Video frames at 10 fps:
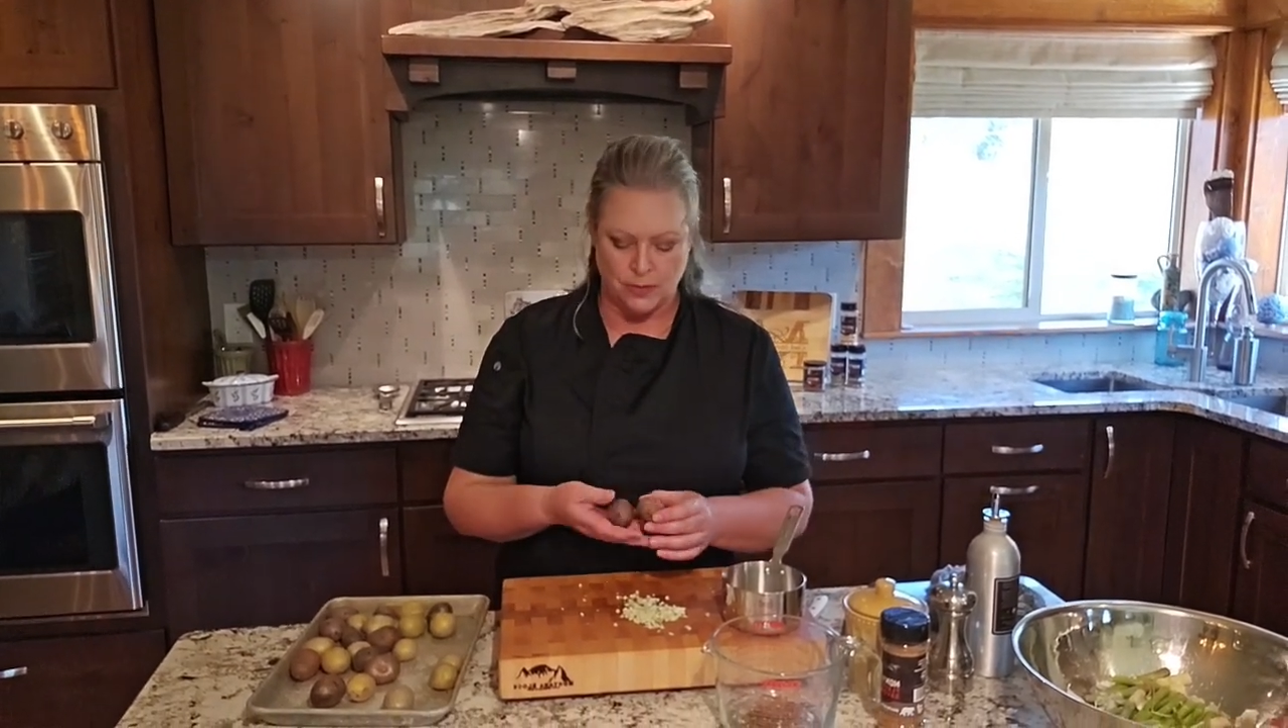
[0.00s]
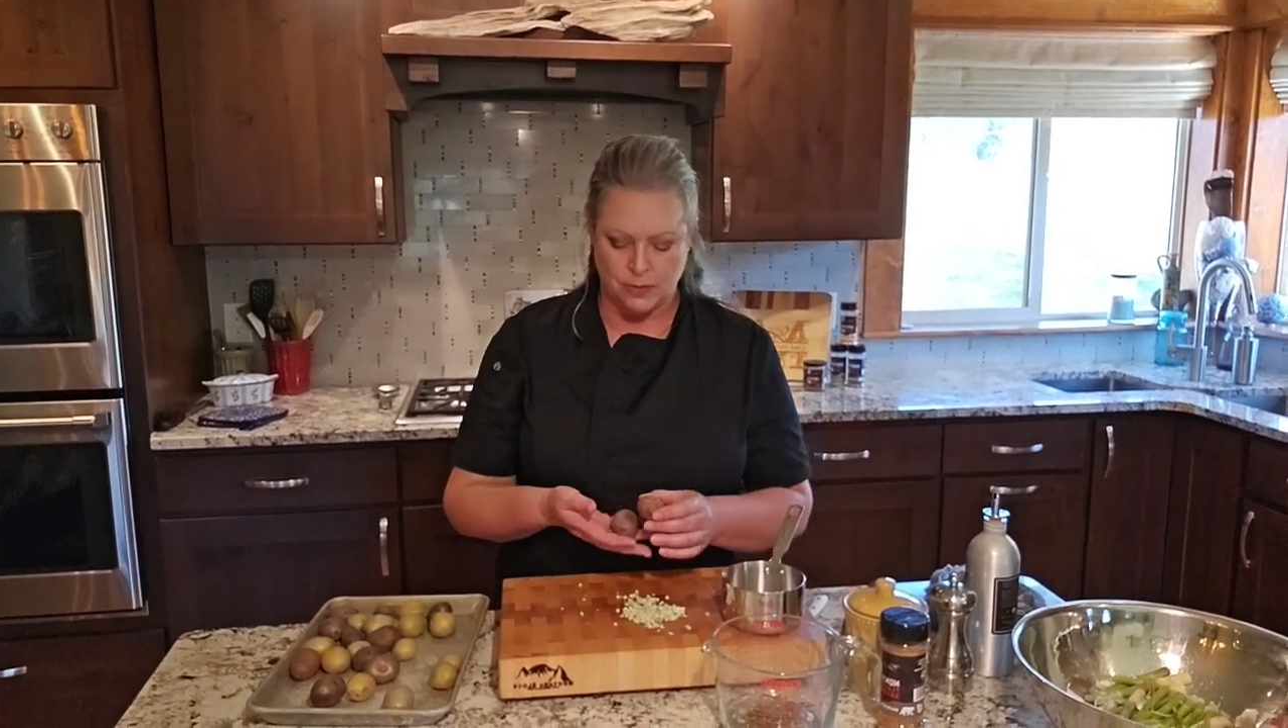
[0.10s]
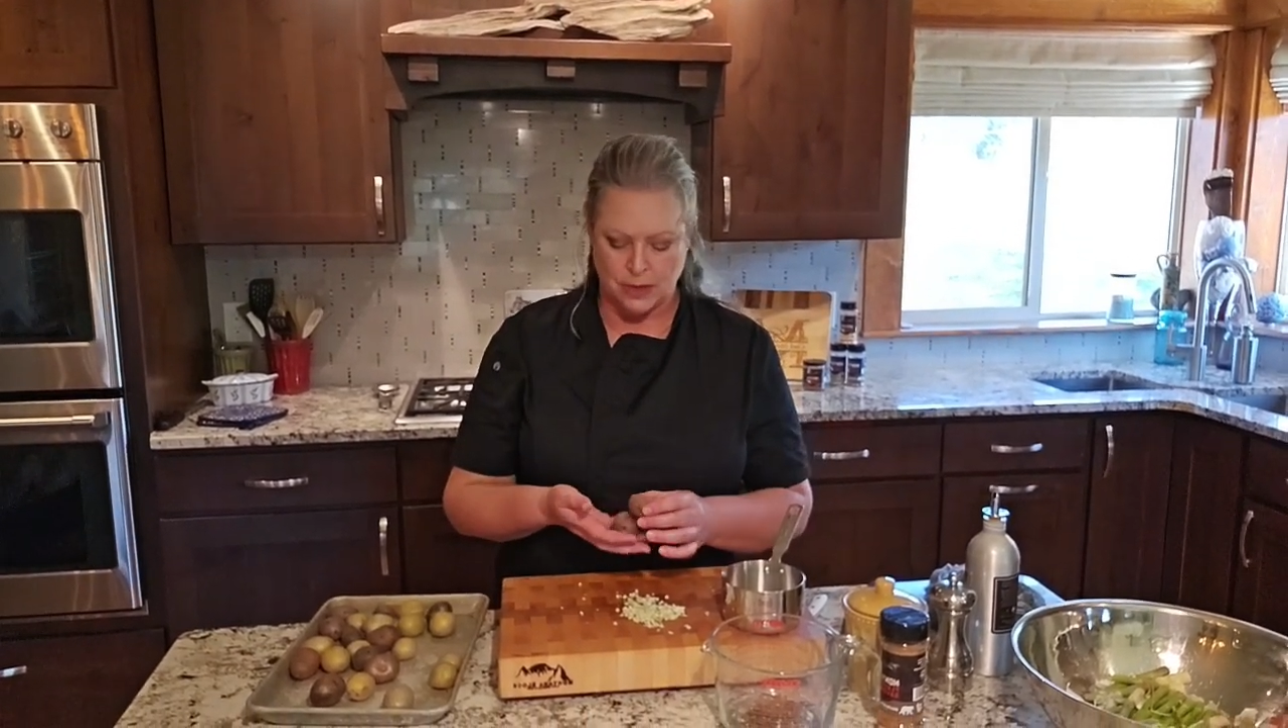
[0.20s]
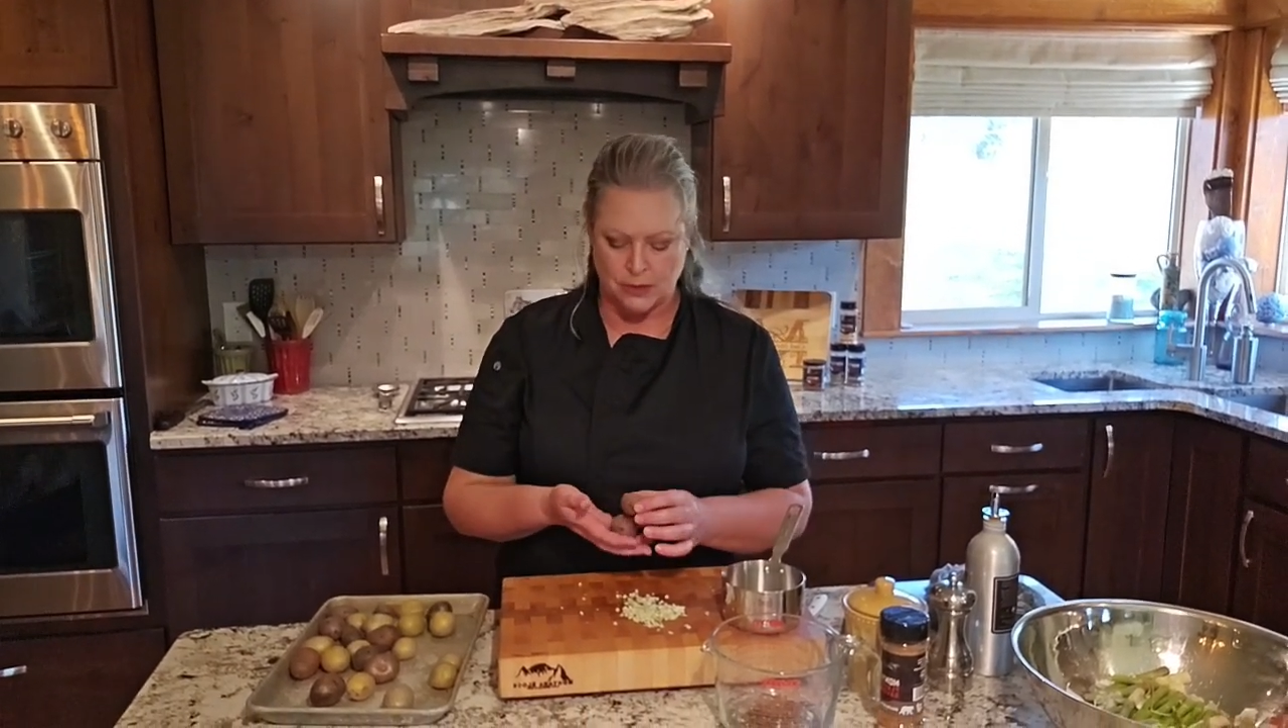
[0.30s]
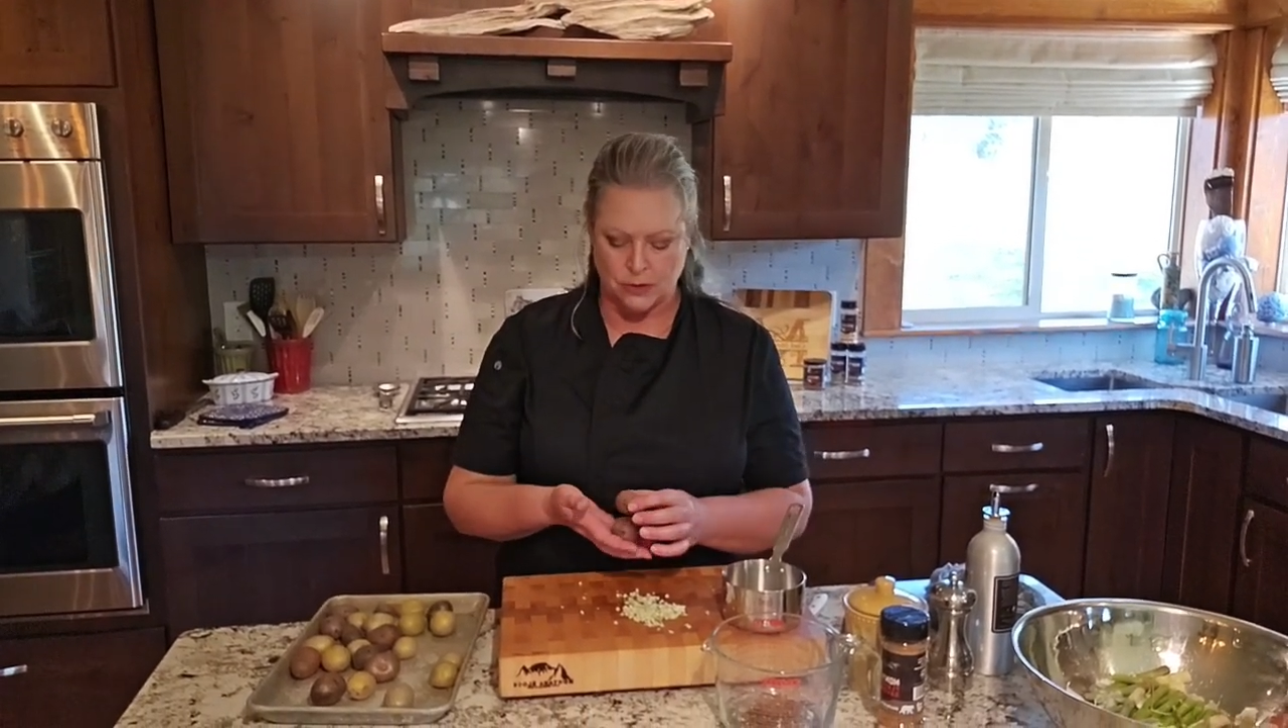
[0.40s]

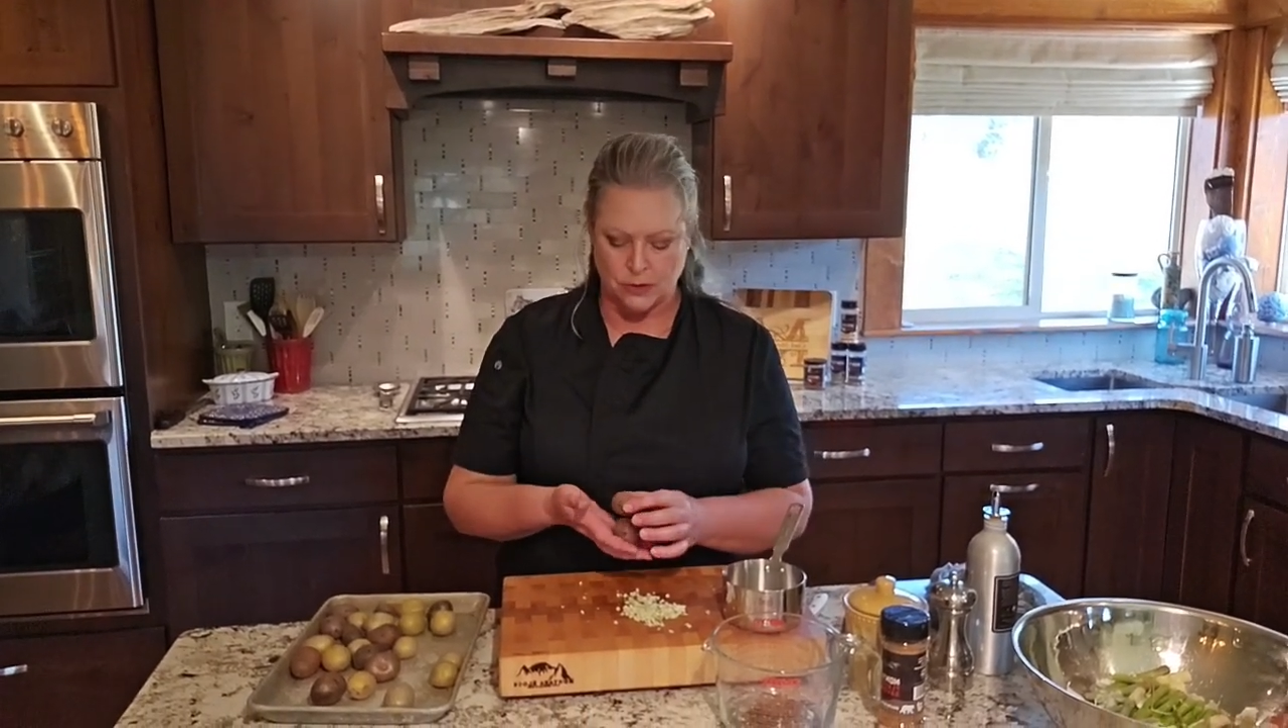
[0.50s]
you know, they're